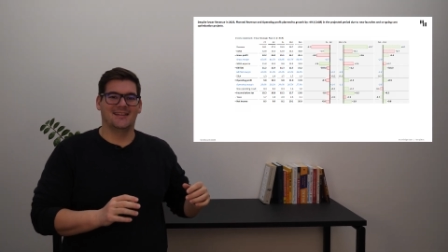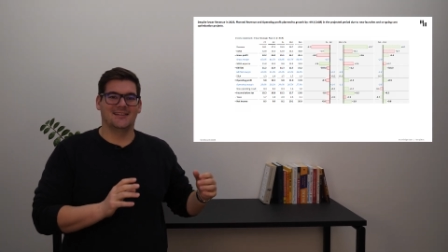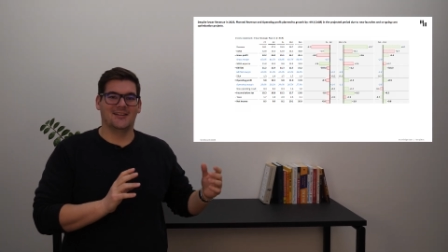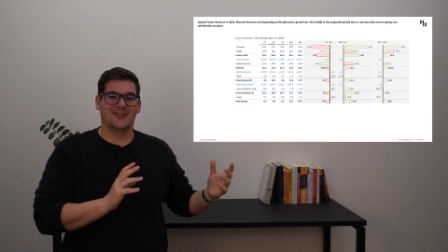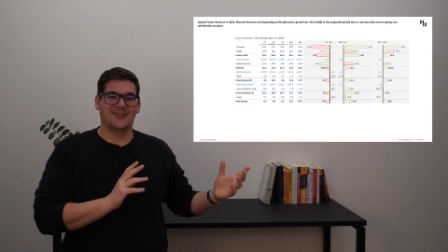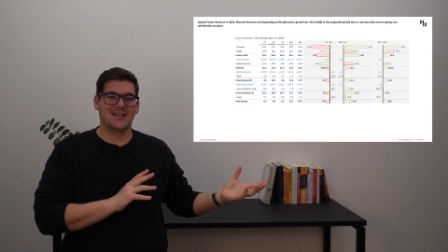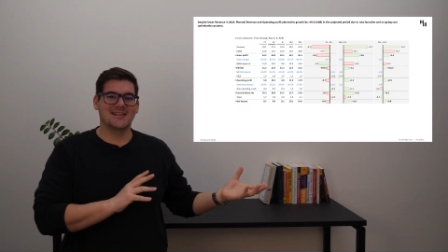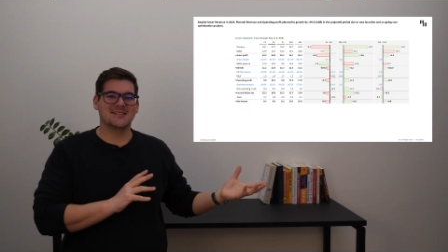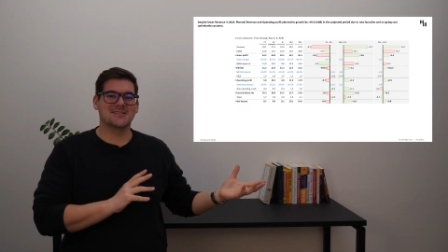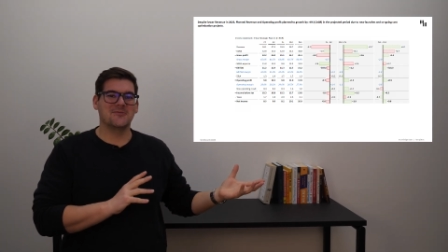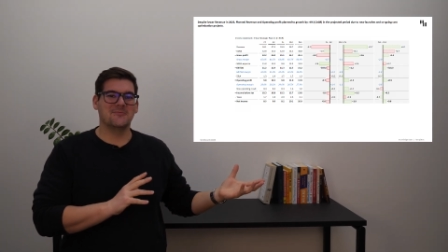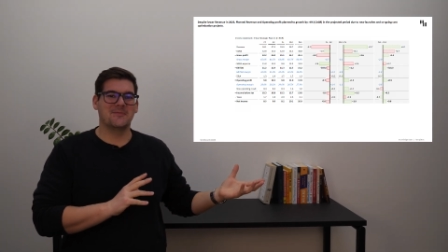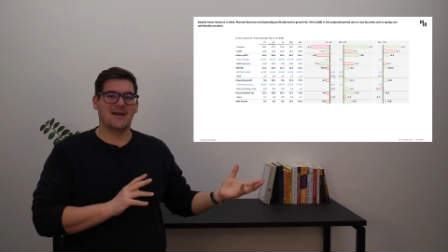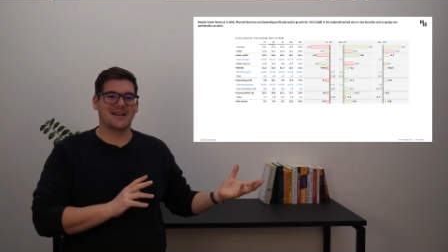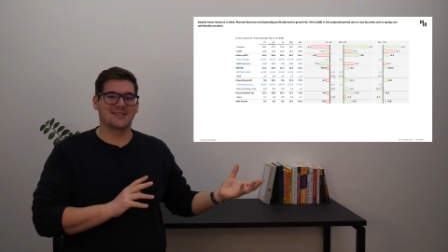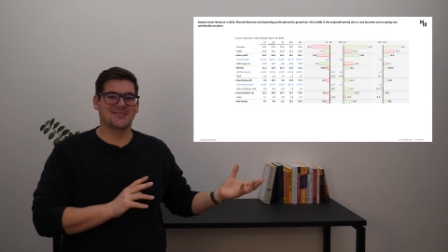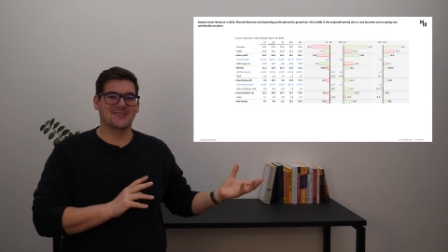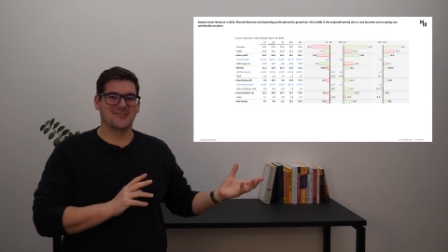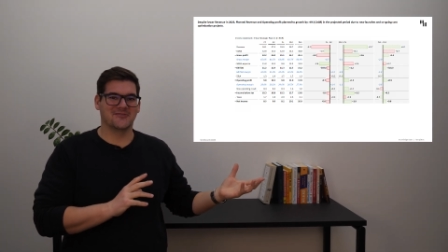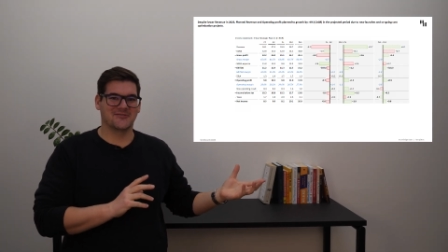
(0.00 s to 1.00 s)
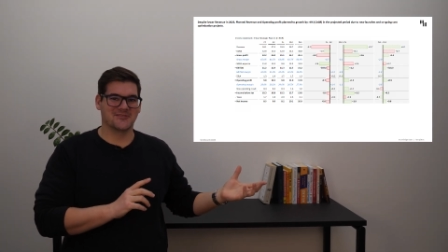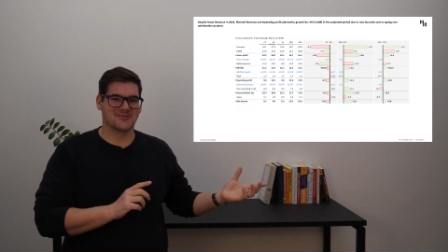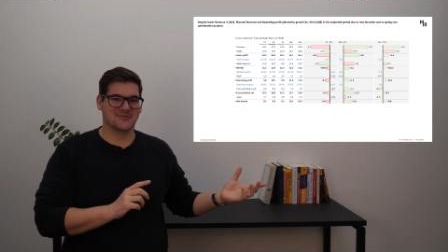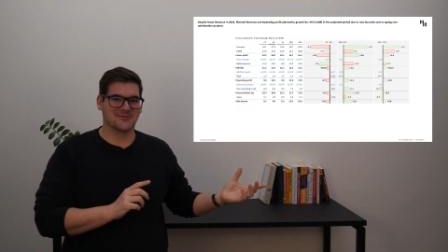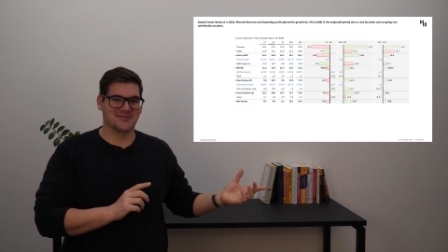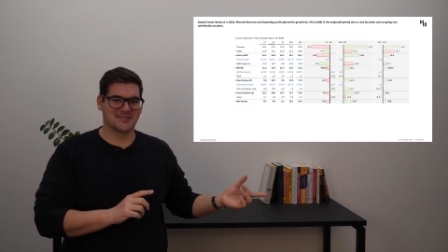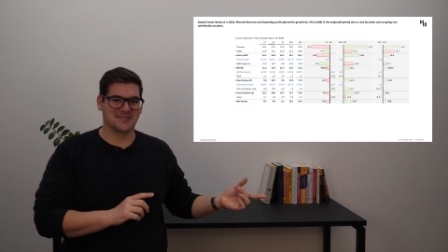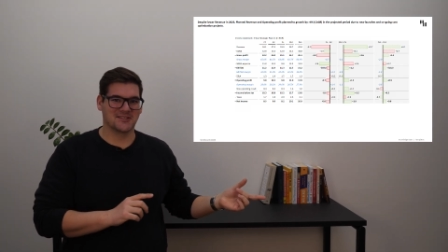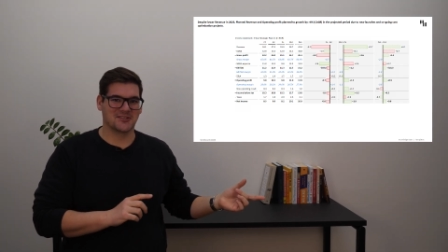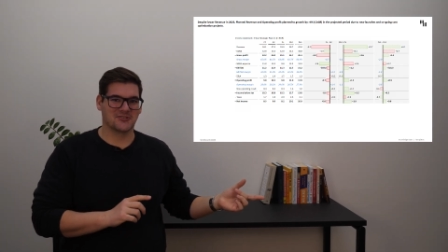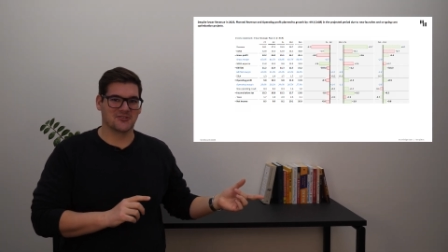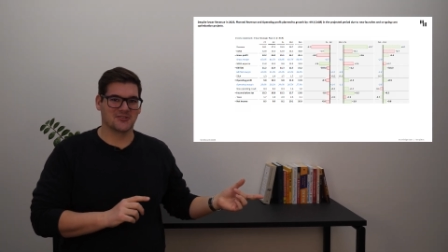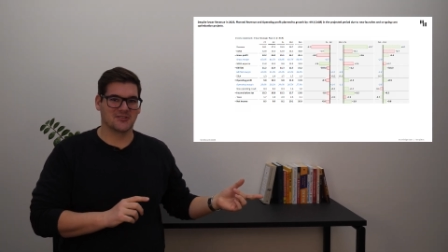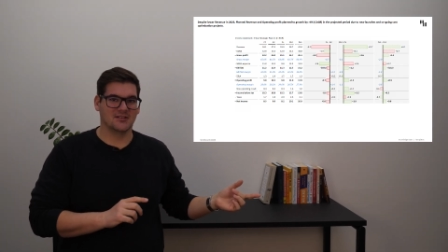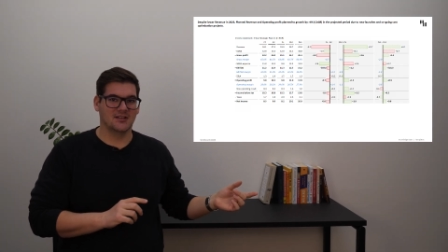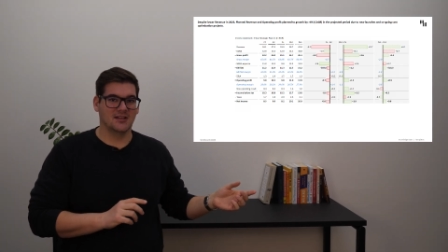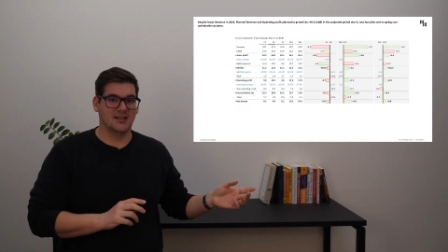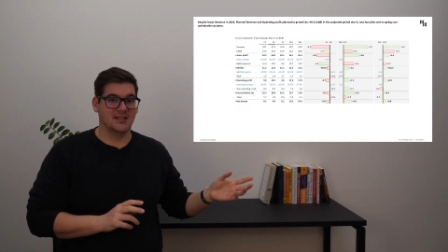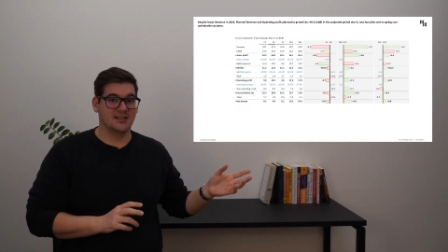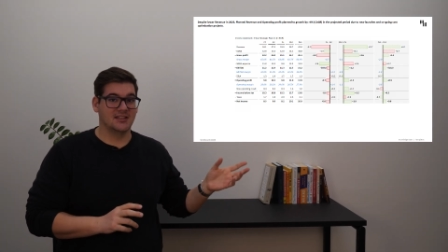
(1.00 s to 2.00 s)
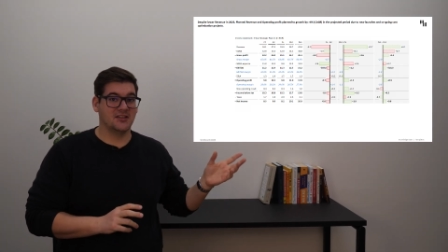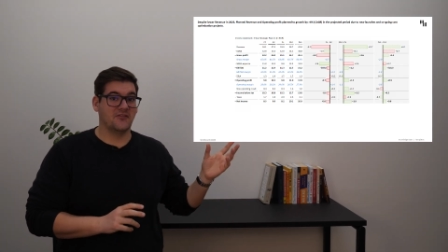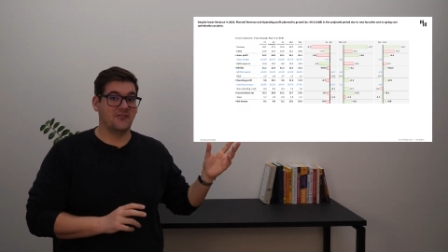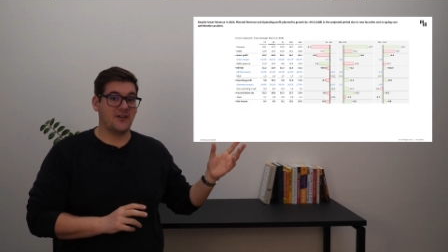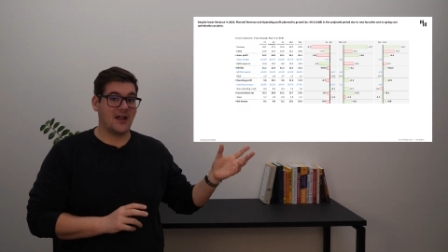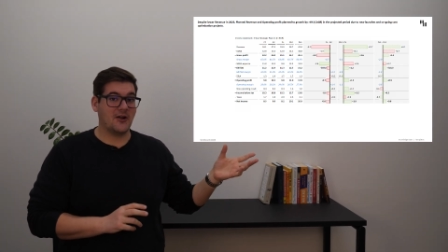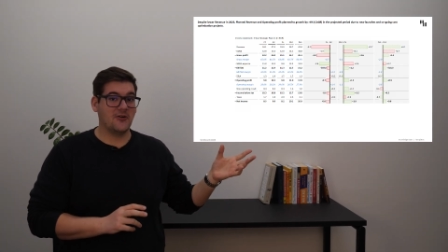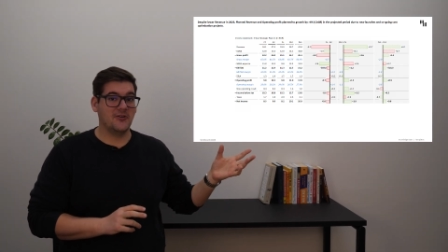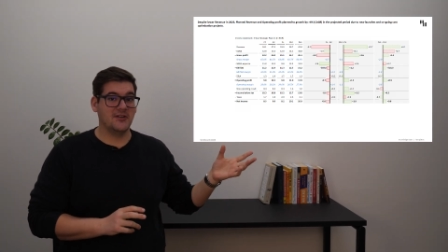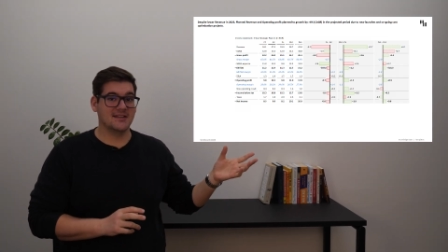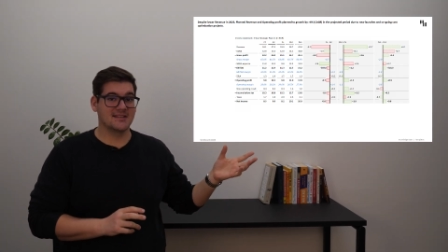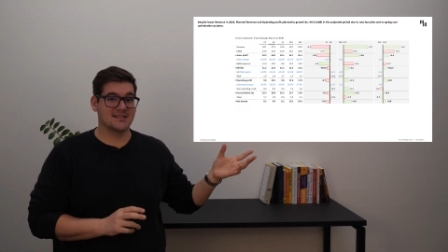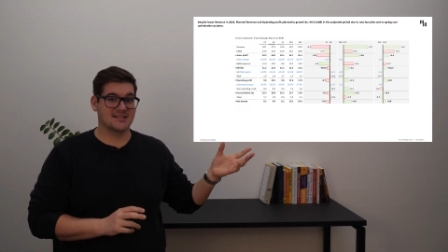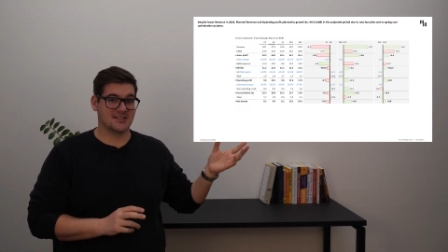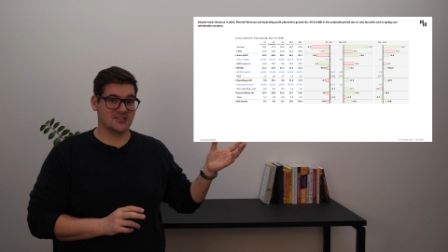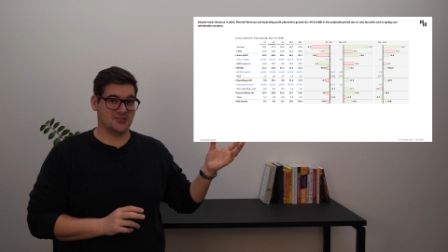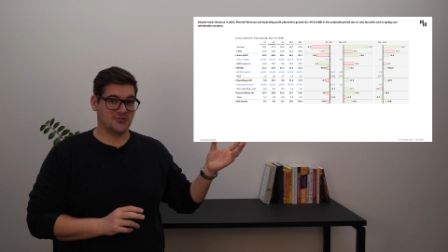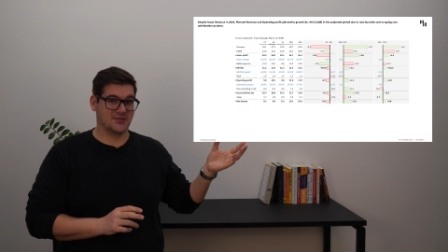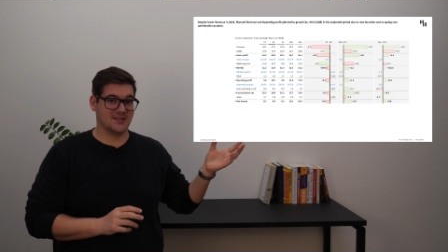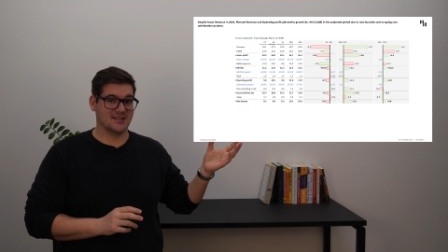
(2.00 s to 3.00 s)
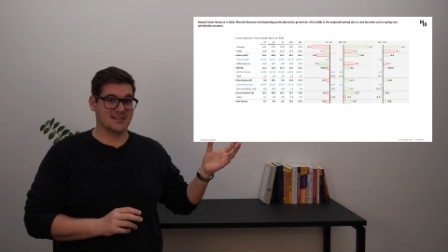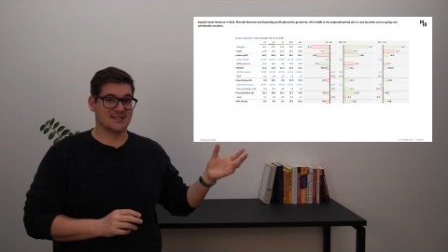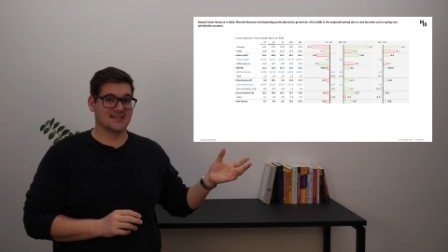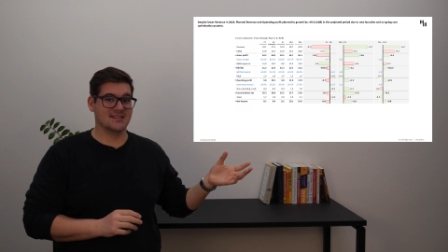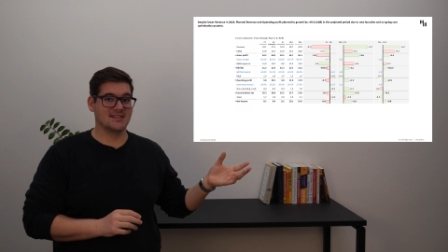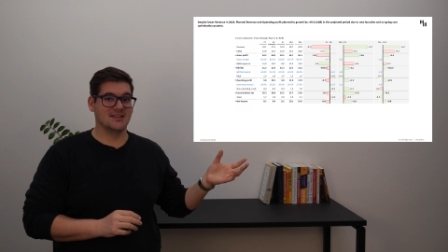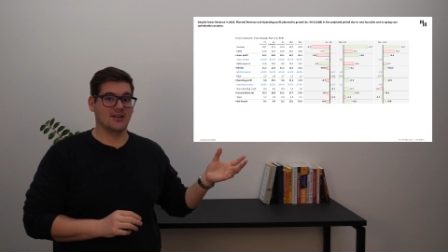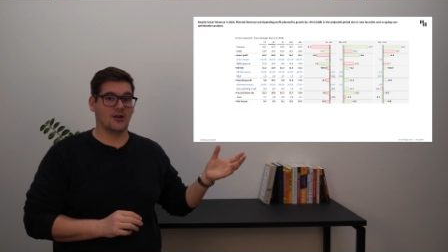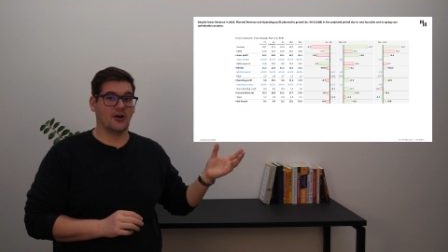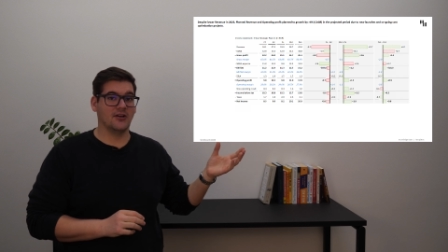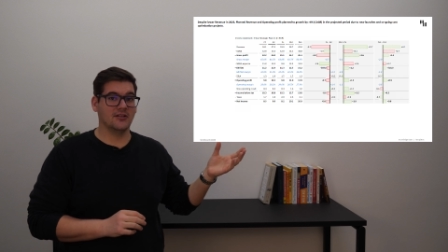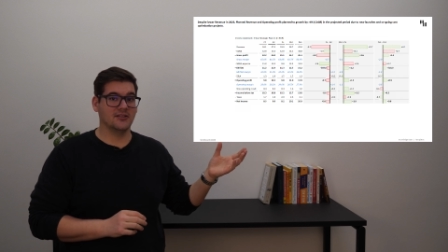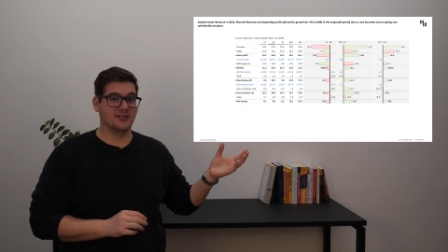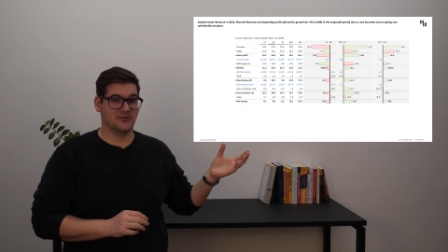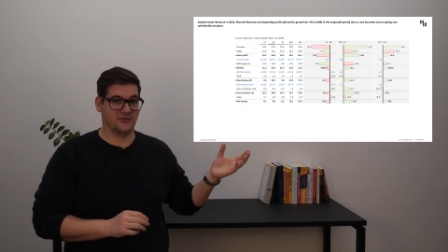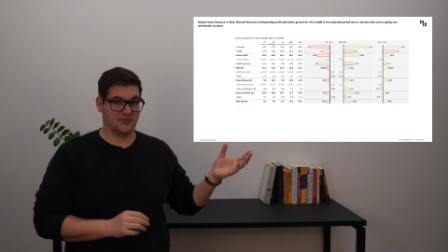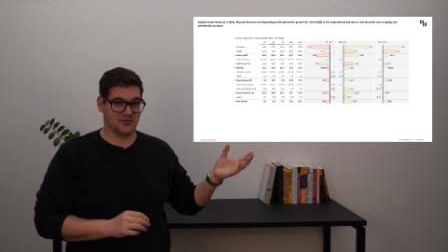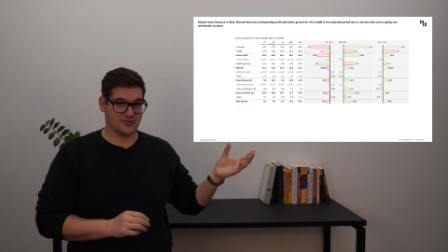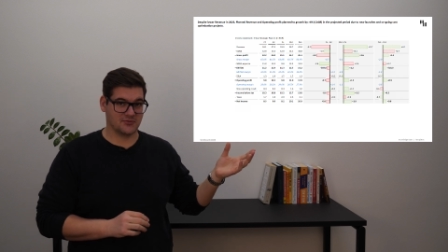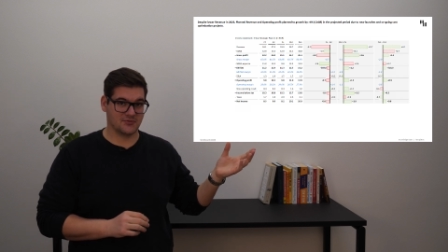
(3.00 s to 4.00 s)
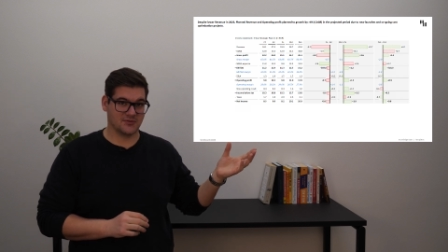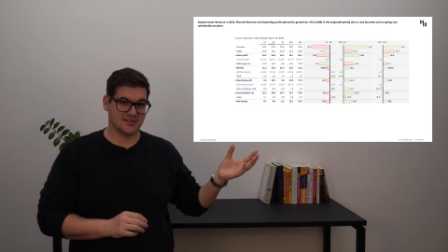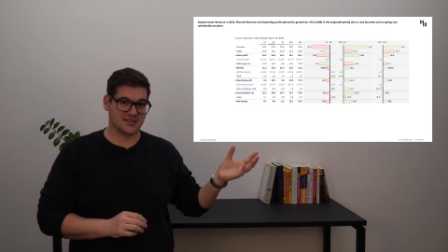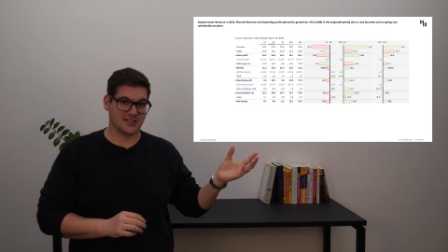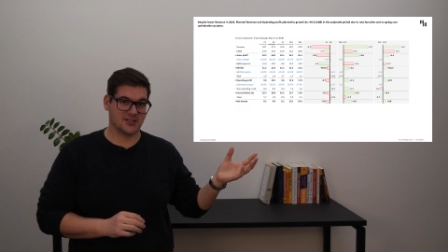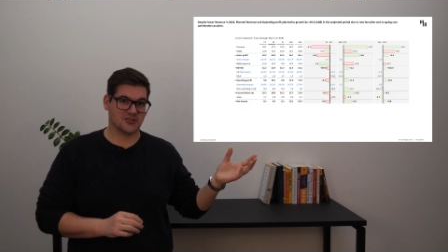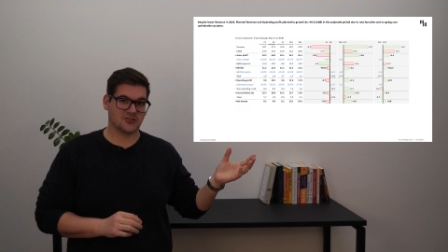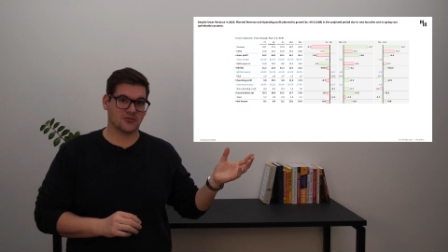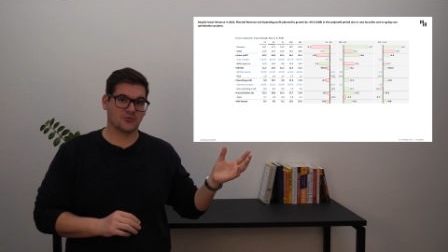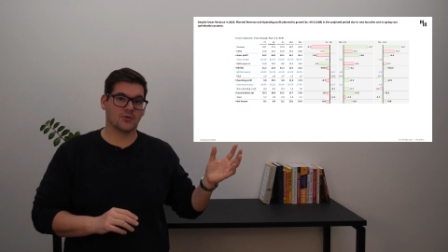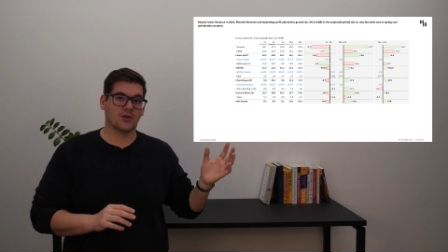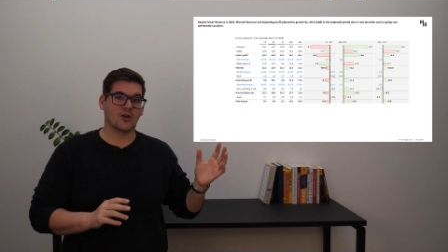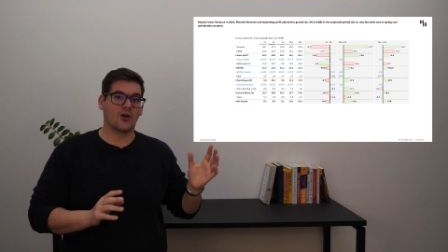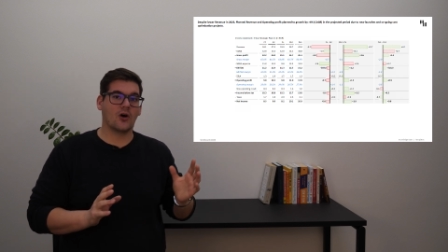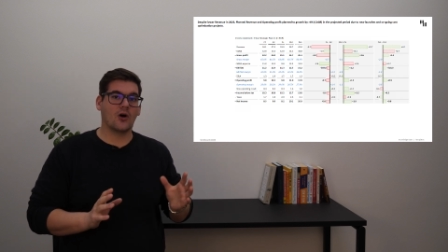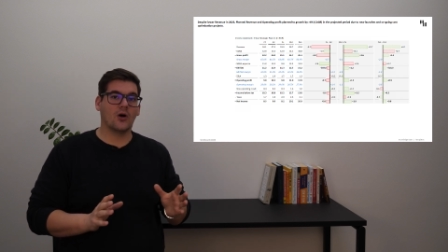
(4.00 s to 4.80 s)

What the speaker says: Now let's go back to the visualization. The variances you can see on the visualization were